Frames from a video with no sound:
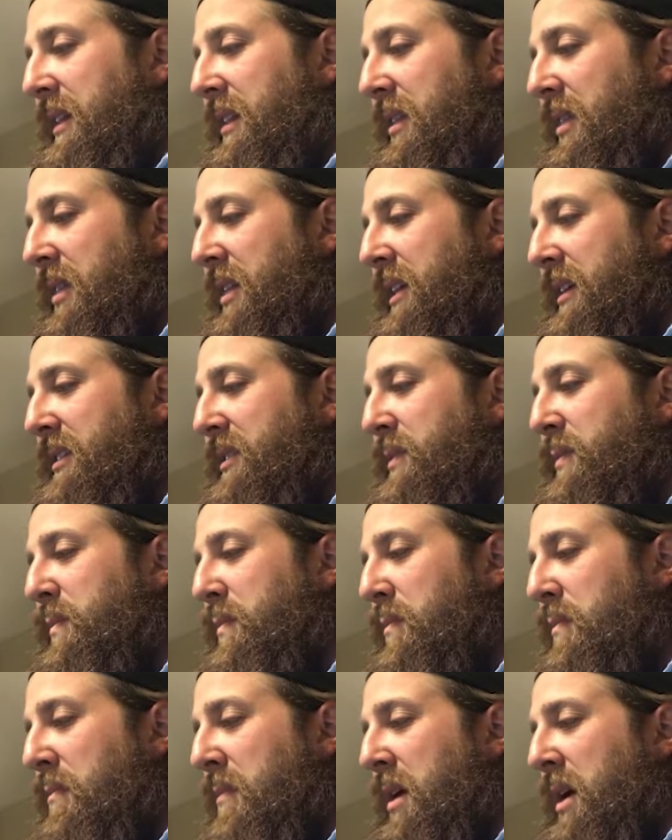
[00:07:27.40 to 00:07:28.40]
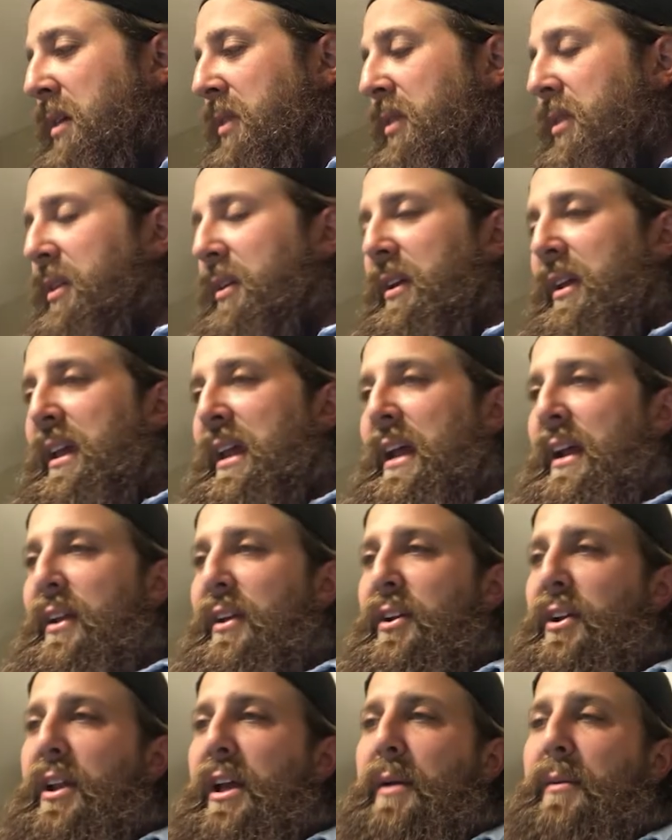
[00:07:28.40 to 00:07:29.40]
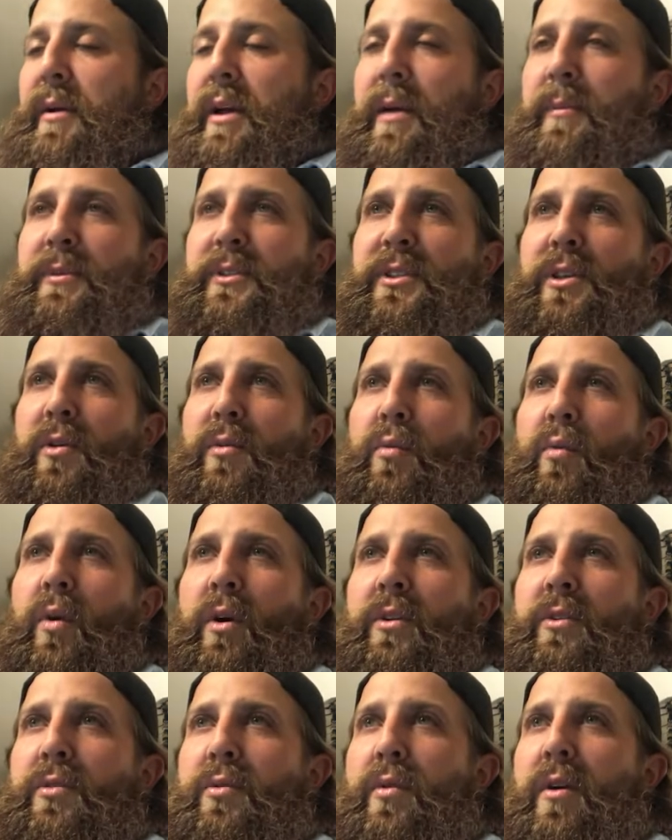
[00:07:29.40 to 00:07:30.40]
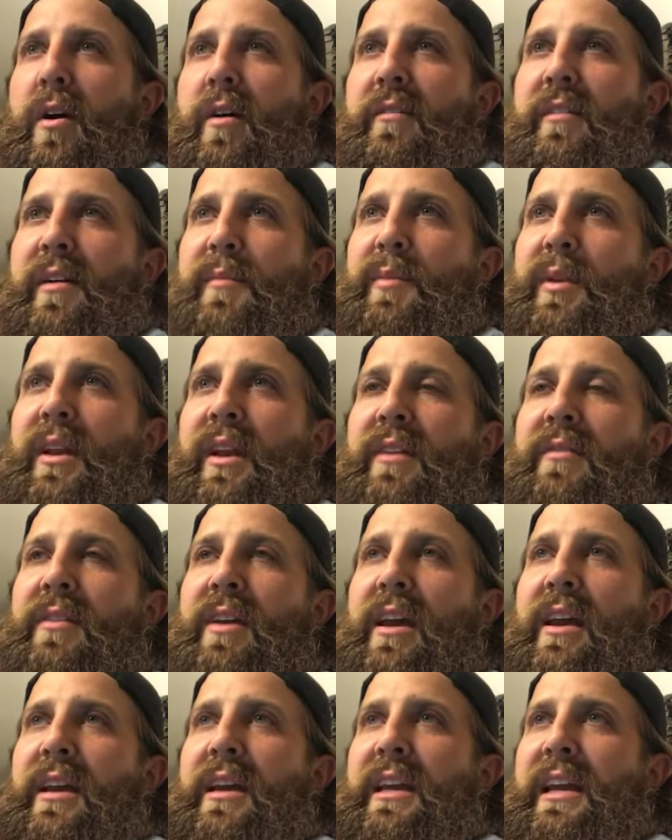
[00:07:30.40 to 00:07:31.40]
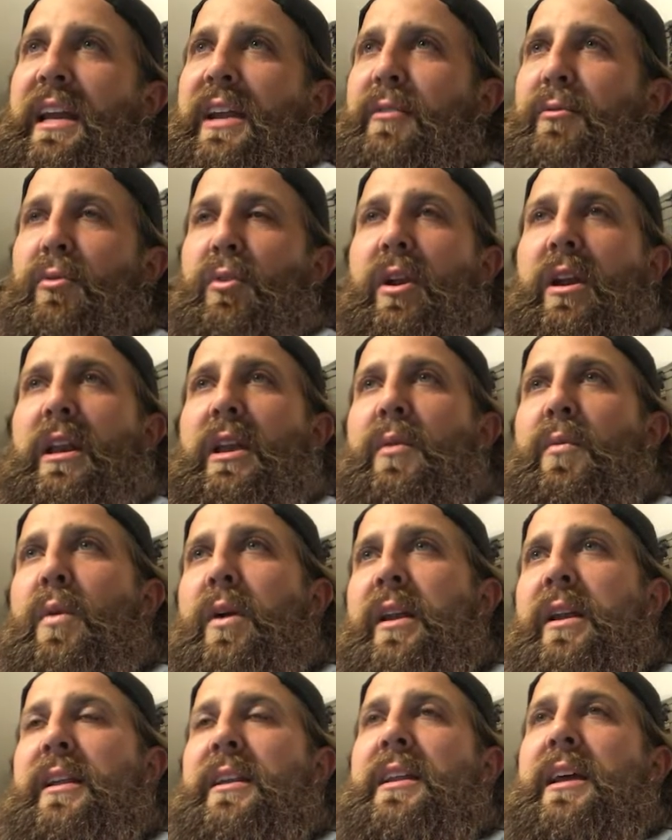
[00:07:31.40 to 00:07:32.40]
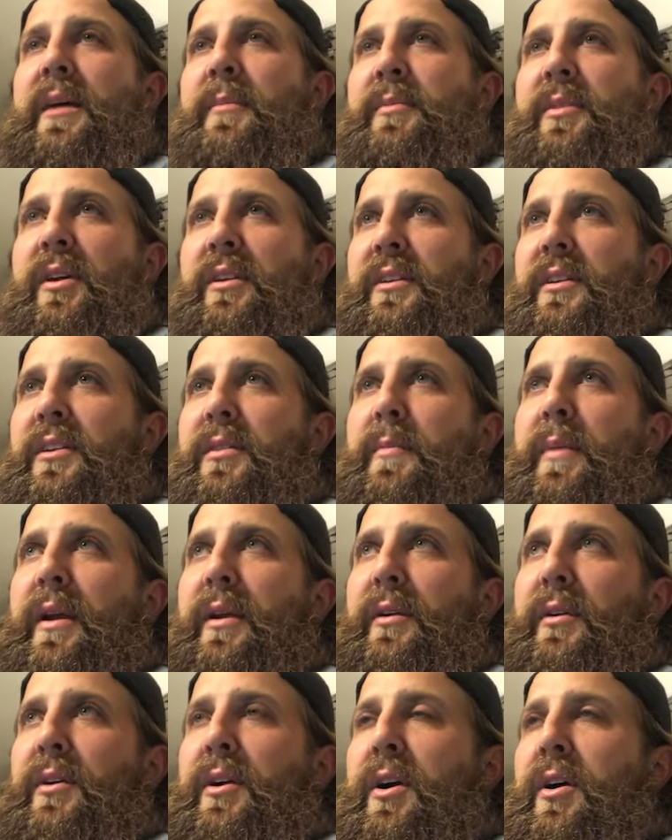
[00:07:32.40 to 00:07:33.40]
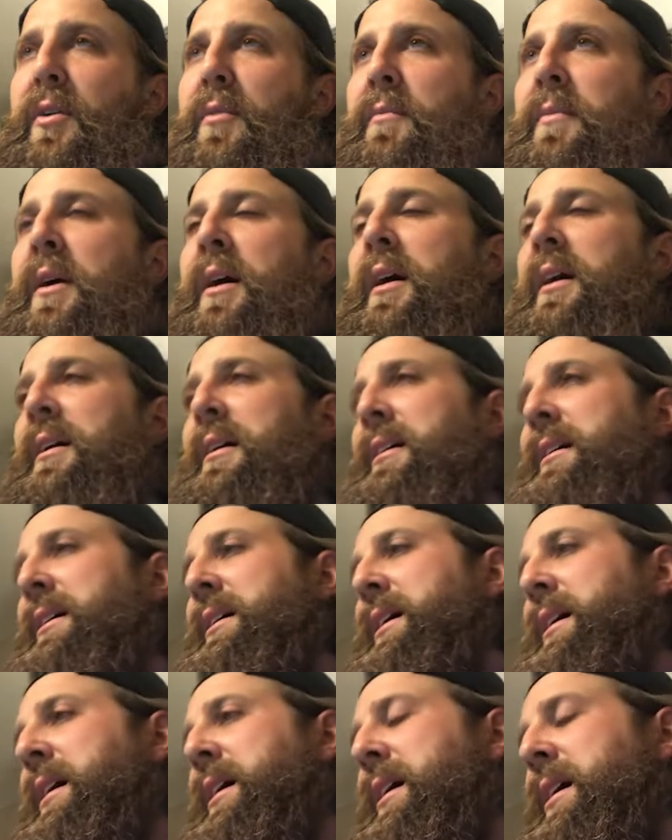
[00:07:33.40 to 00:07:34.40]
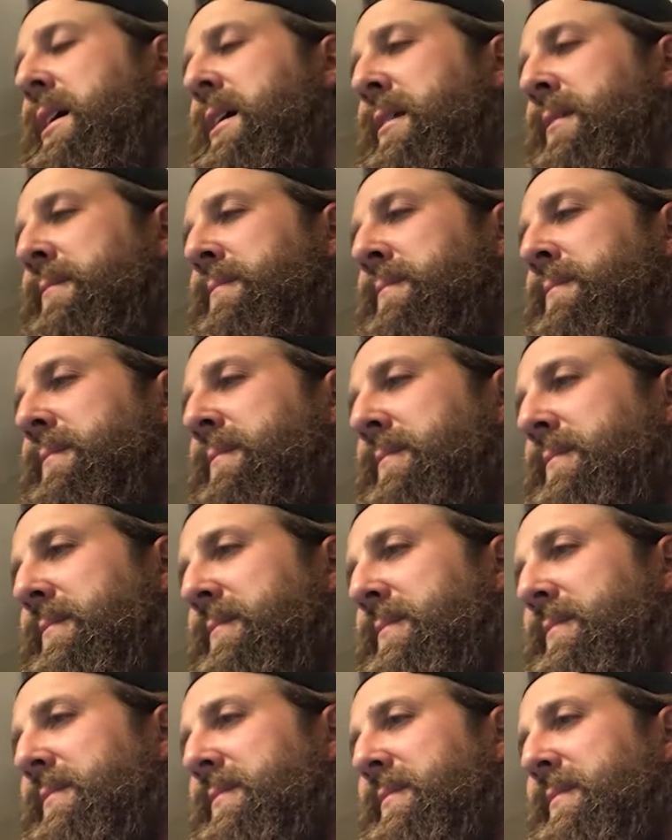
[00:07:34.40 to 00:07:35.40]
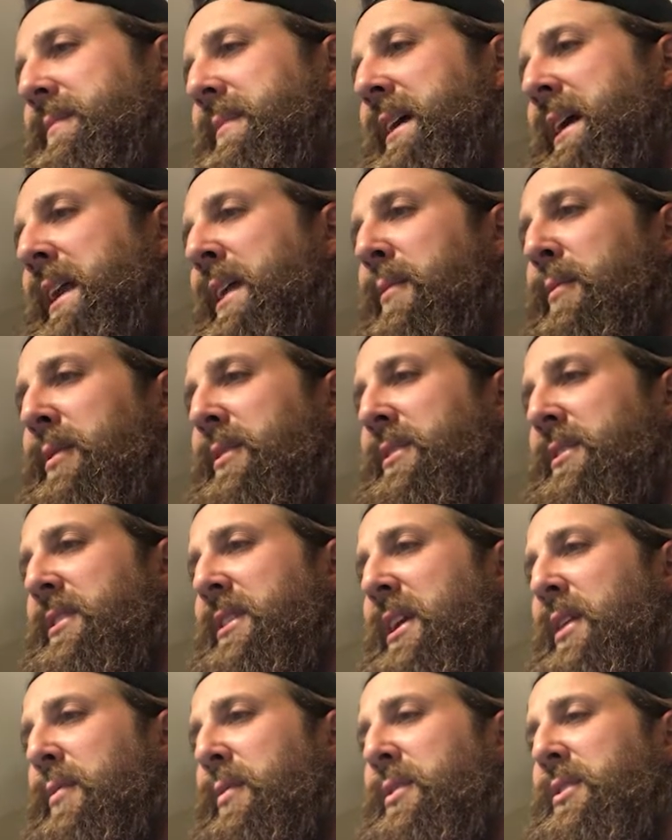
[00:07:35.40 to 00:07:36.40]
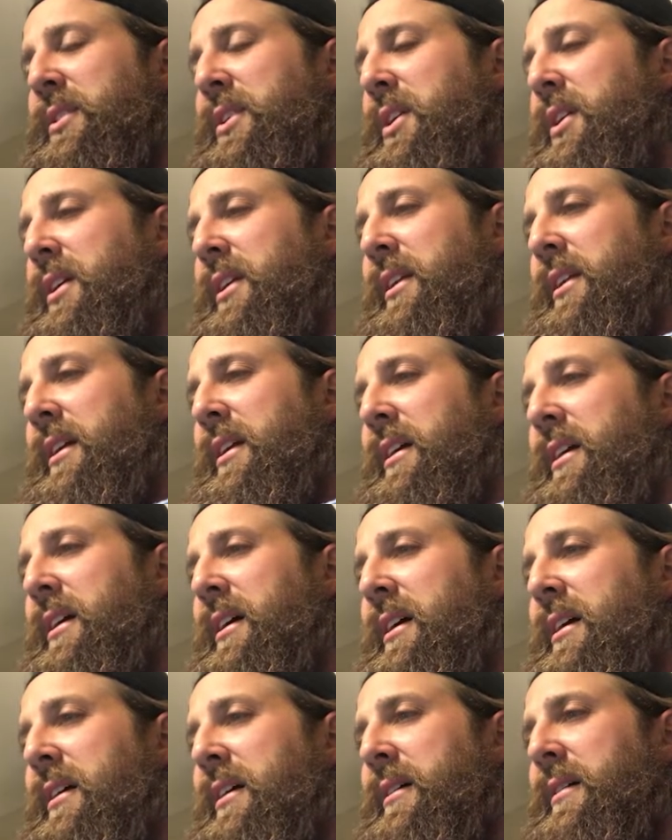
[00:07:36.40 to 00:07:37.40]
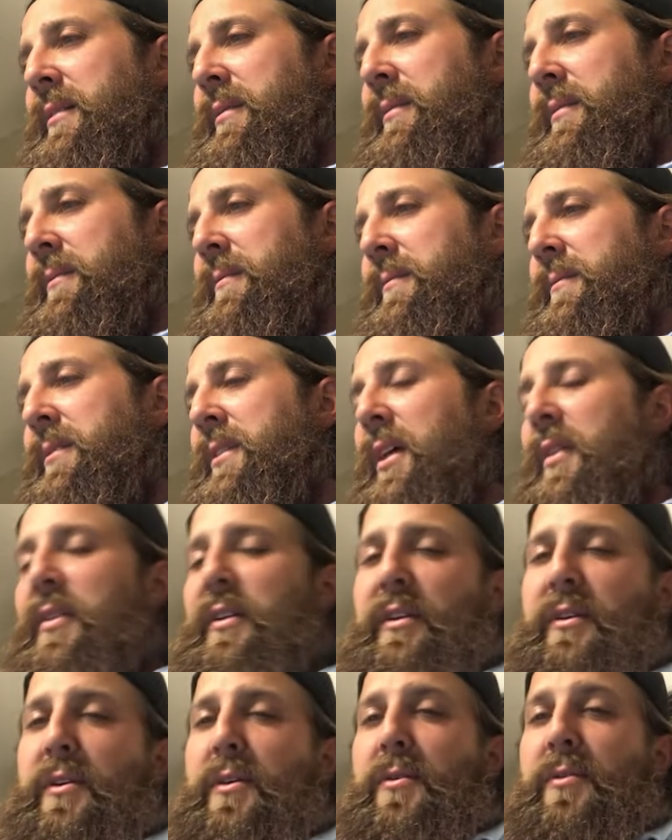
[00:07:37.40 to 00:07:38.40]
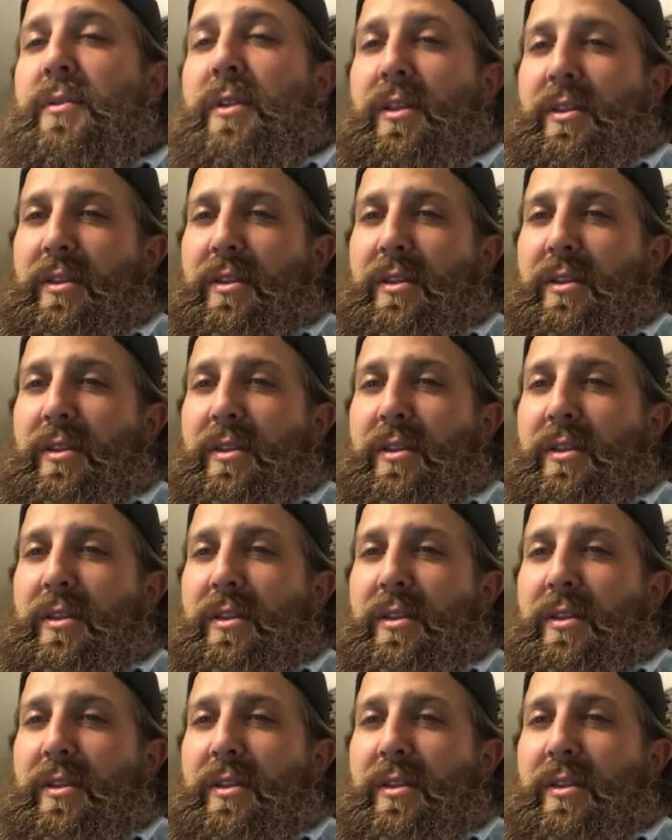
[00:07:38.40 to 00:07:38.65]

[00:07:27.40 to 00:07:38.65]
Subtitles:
This month, he had a good episode 112, I believe. He really went in depth onto the better comb, and it was good. Nothing new.